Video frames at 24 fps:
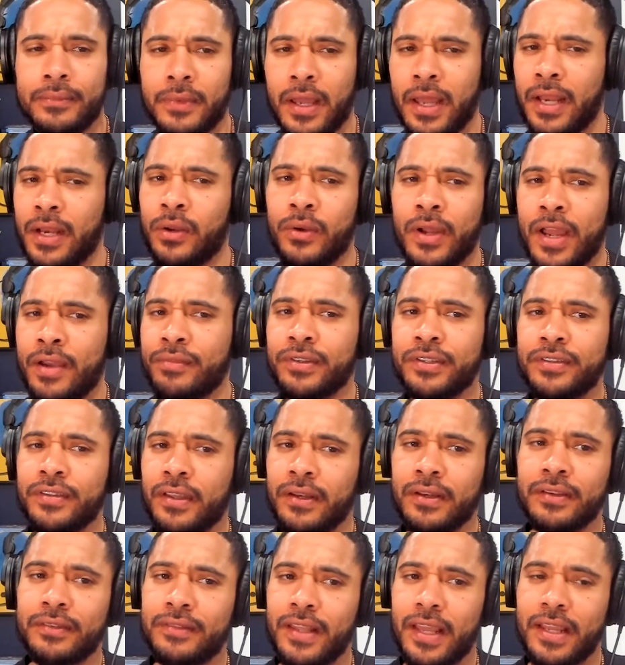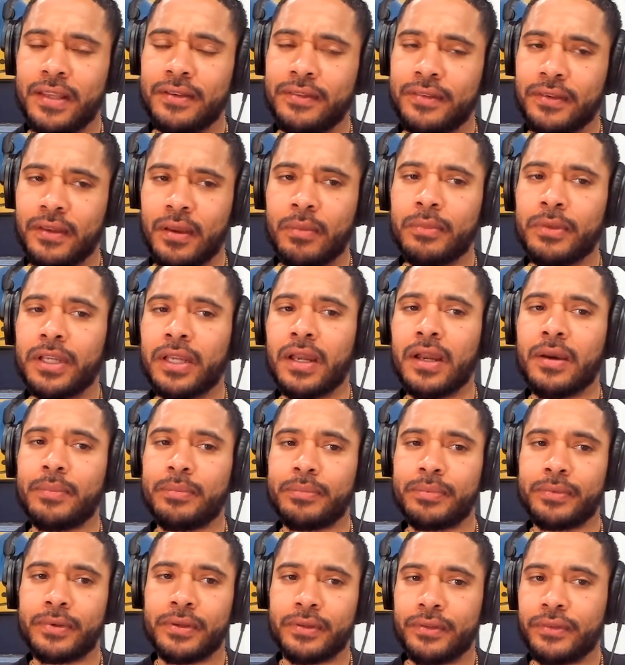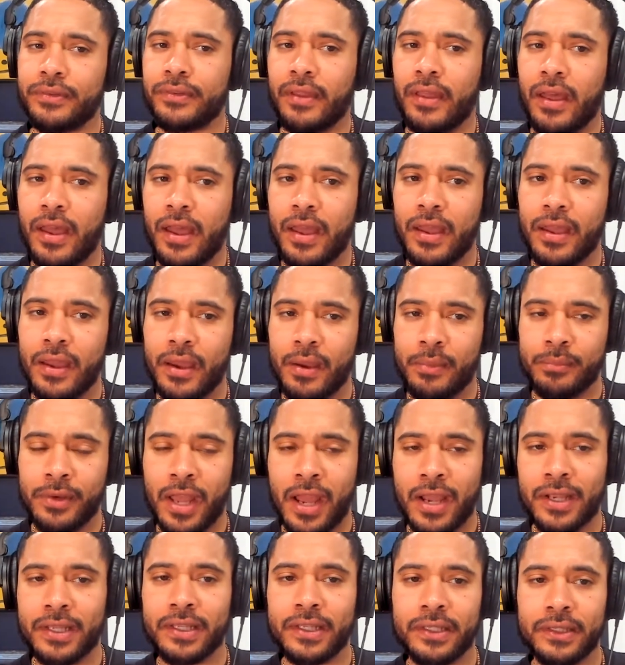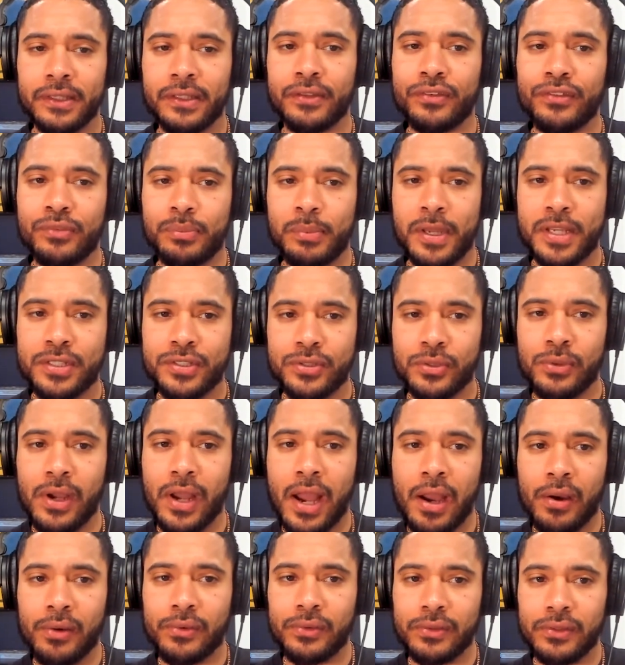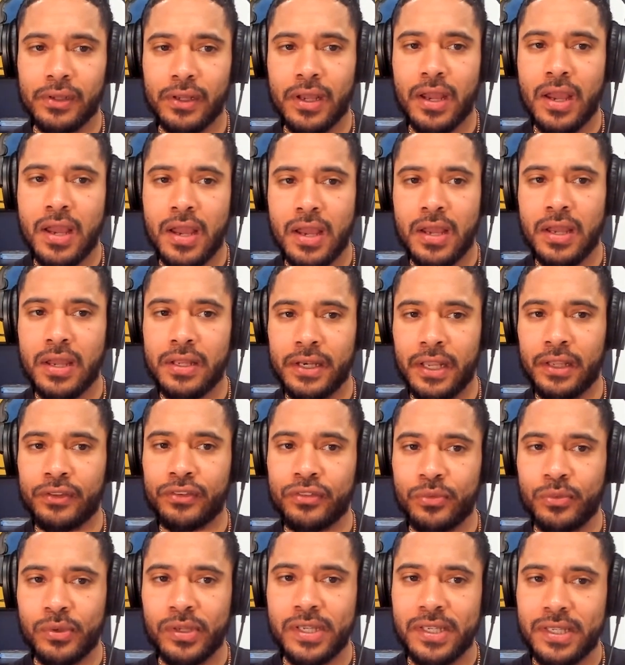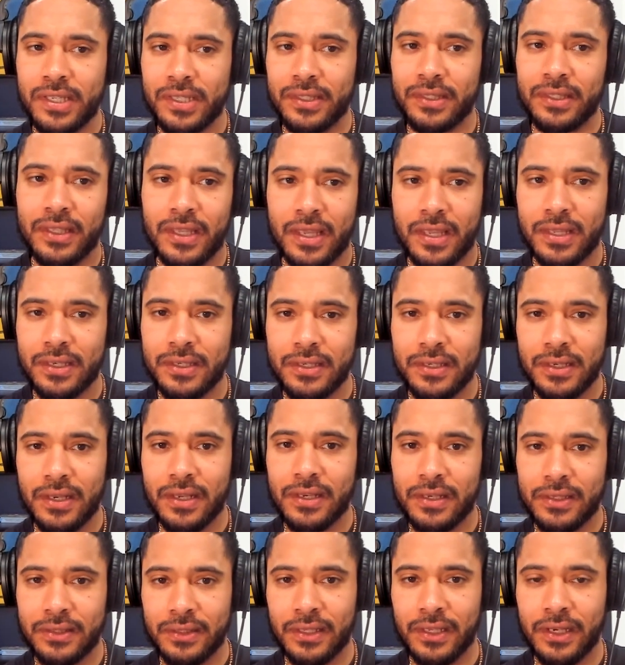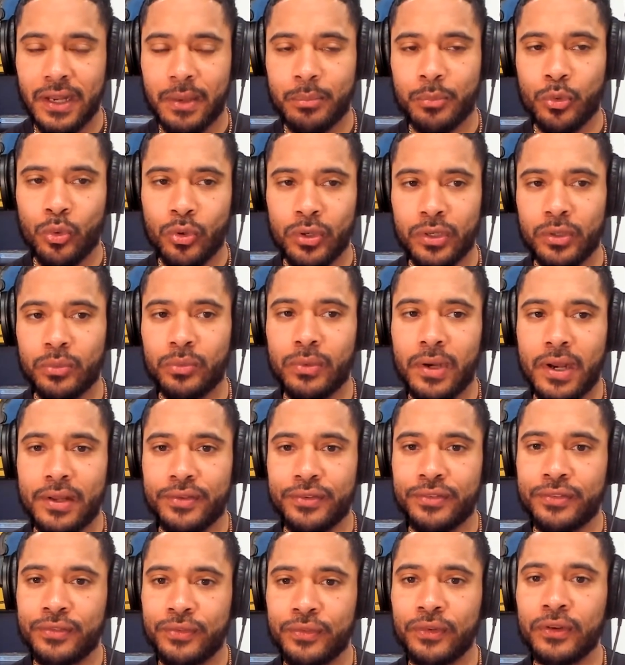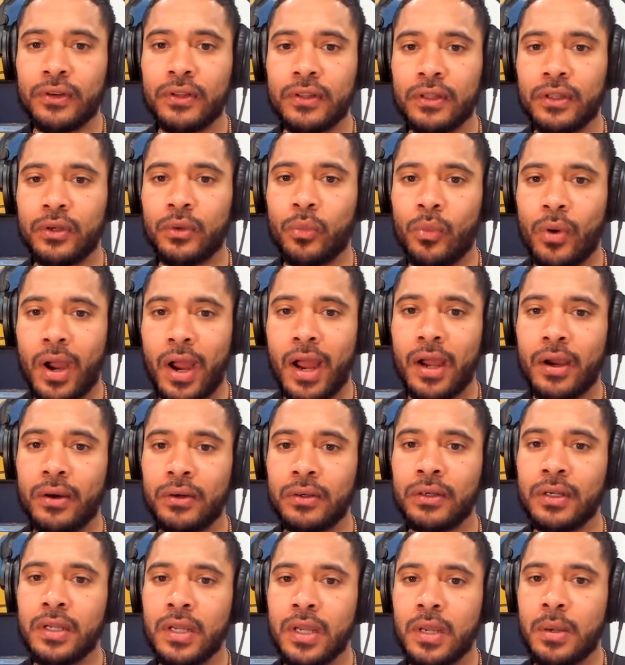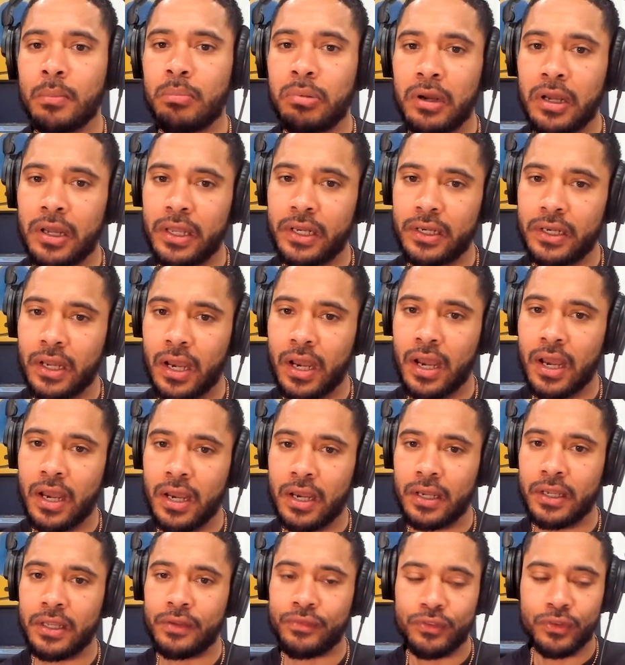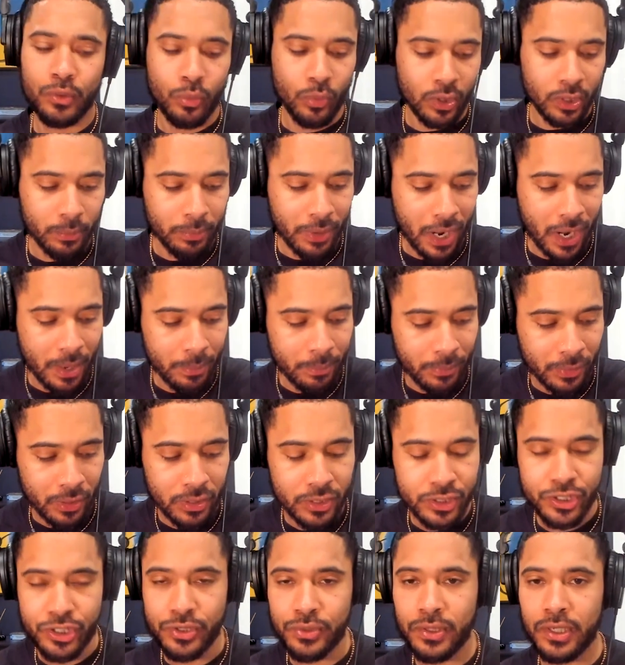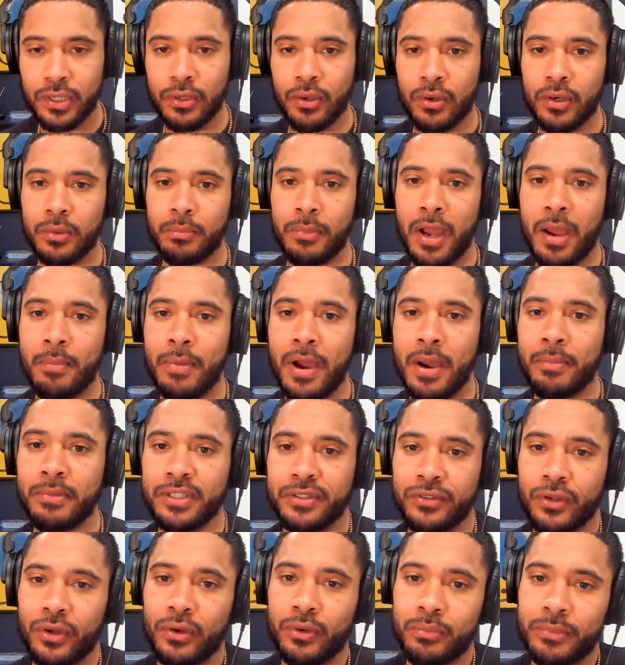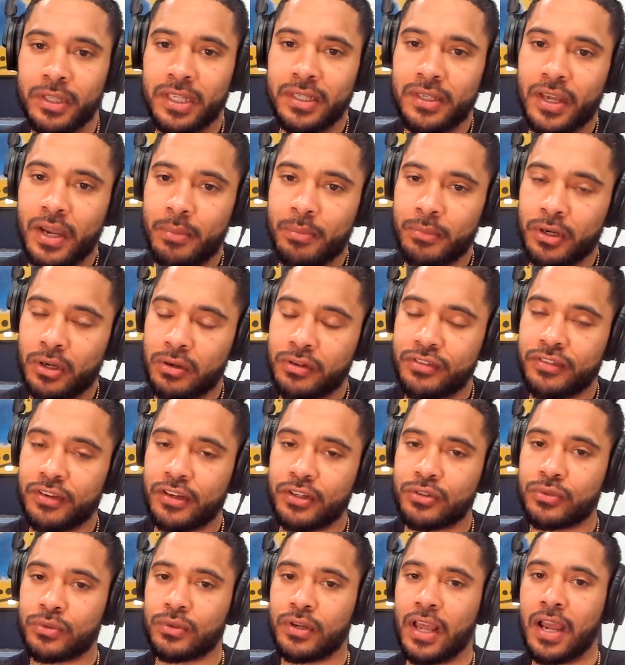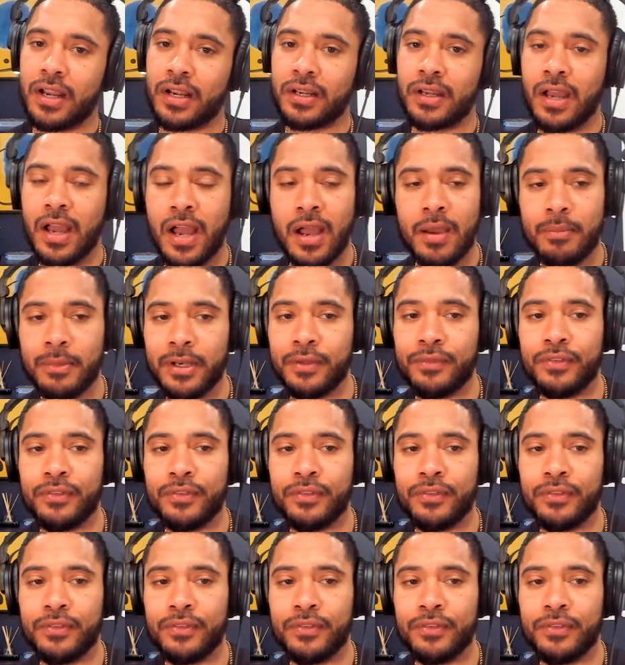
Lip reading: I don't have a ton of dates coming up because I'm knocking this special out next week, and then I'm going to rest for a little while. But if you want to buy merch, you can go to mymamatoldme.merchcentral.com.